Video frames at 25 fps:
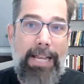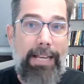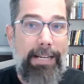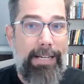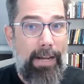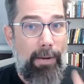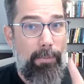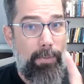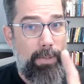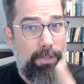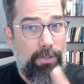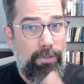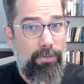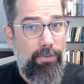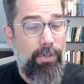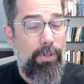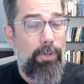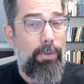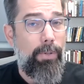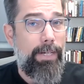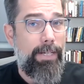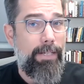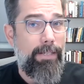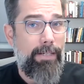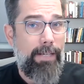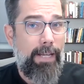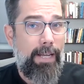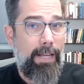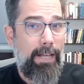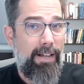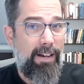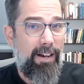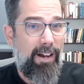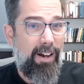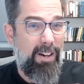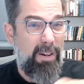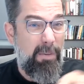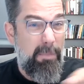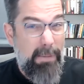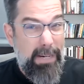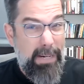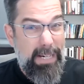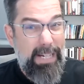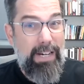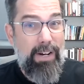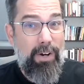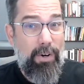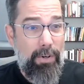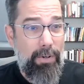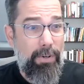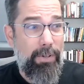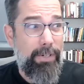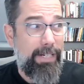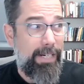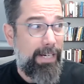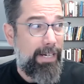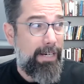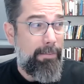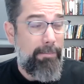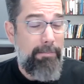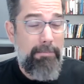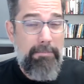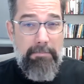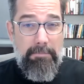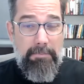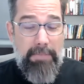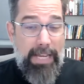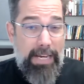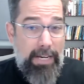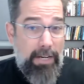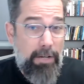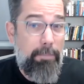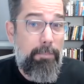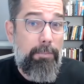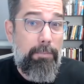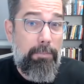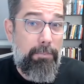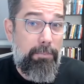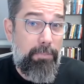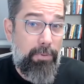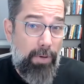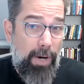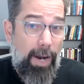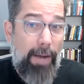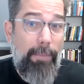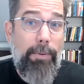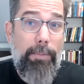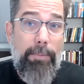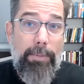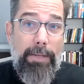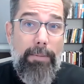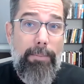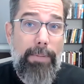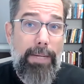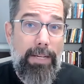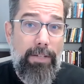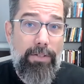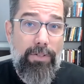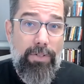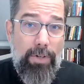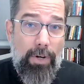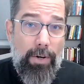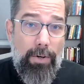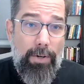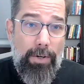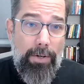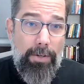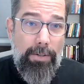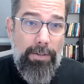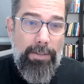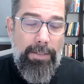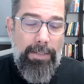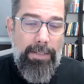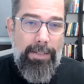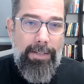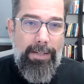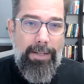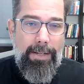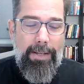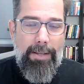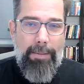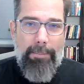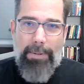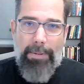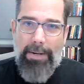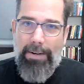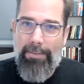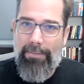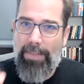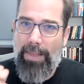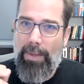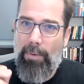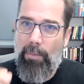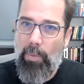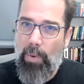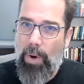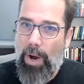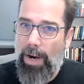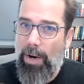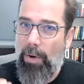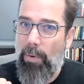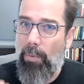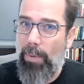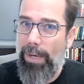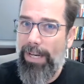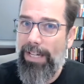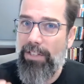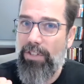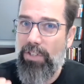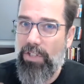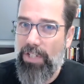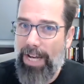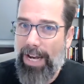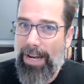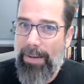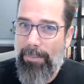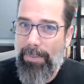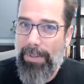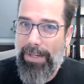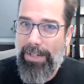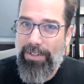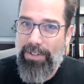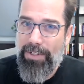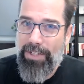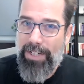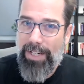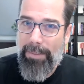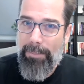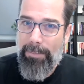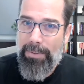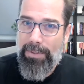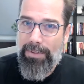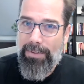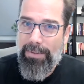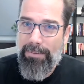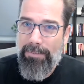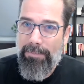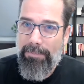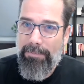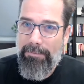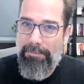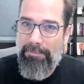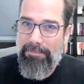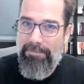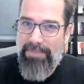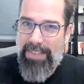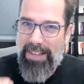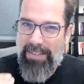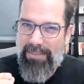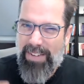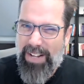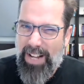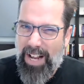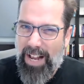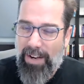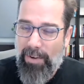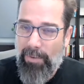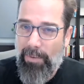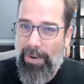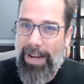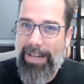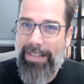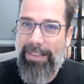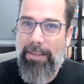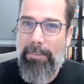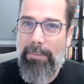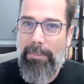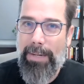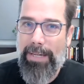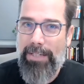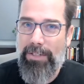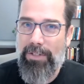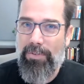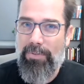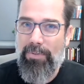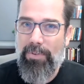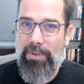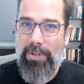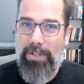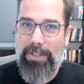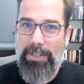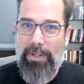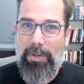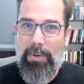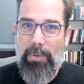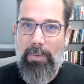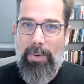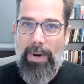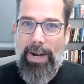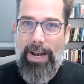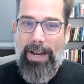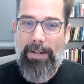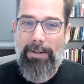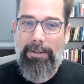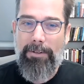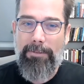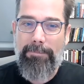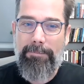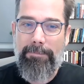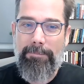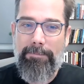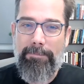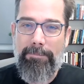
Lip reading: Now, what's true is on a mediocre team, they could probably be a starter. But if they want to win championships, they've got to ride the bench for a little while.